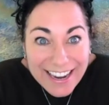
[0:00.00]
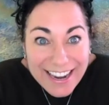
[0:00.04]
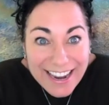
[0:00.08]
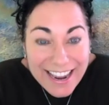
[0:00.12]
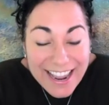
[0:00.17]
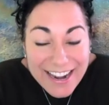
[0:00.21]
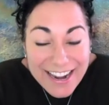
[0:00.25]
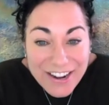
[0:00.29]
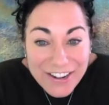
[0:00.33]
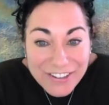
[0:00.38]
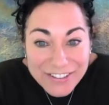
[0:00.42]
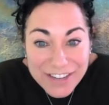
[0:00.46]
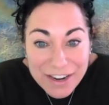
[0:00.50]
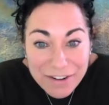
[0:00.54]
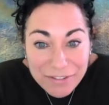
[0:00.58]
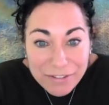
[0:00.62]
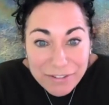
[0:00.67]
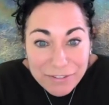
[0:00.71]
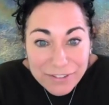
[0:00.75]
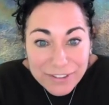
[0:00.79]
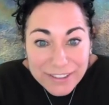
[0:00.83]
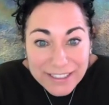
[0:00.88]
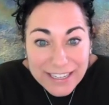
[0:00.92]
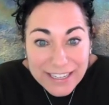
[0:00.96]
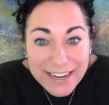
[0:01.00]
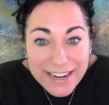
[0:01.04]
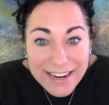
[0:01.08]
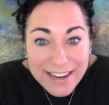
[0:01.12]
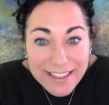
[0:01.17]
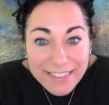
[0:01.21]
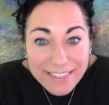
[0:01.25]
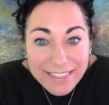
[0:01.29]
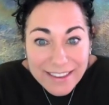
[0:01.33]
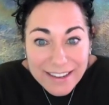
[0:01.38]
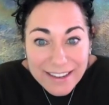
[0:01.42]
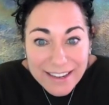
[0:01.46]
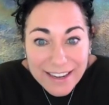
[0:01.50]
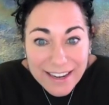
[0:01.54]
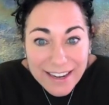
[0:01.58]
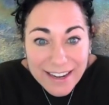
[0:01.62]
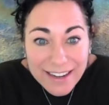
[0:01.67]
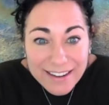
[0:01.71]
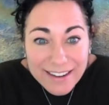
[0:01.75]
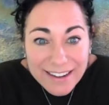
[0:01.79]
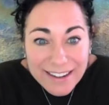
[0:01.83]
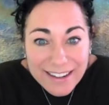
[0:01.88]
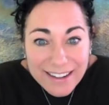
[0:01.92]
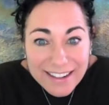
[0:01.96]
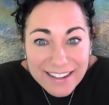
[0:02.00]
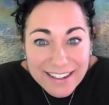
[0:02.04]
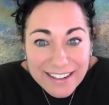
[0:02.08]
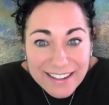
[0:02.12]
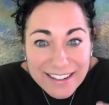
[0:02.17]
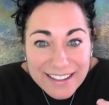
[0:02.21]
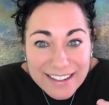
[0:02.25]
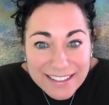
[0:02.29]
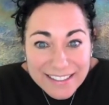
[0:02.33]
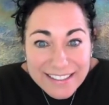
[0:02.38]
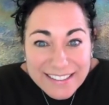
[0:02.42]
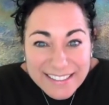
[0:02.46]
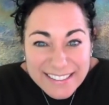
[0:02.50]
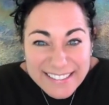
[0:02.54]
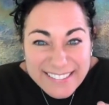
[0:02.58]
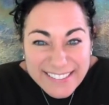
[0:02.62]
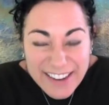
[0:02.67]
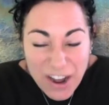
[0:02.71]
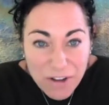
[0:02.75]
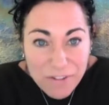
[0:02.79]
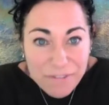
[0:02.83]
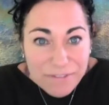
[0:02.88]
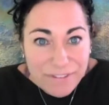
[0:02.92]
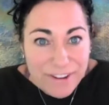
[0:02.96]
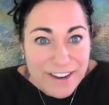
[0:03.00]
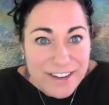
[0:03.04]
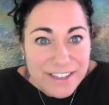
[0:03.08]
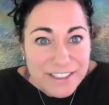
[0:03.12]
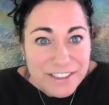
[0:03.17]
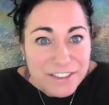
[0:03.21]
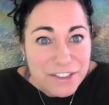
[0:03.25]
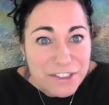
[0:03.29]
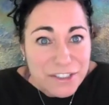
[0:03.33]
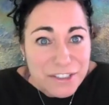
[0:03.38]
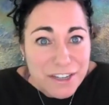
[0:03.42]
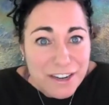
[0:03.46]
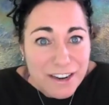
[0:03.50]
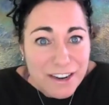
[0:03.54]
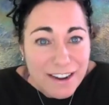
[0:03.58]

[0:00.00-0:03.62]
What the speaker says: And I'll never forget it, thinking, selfish?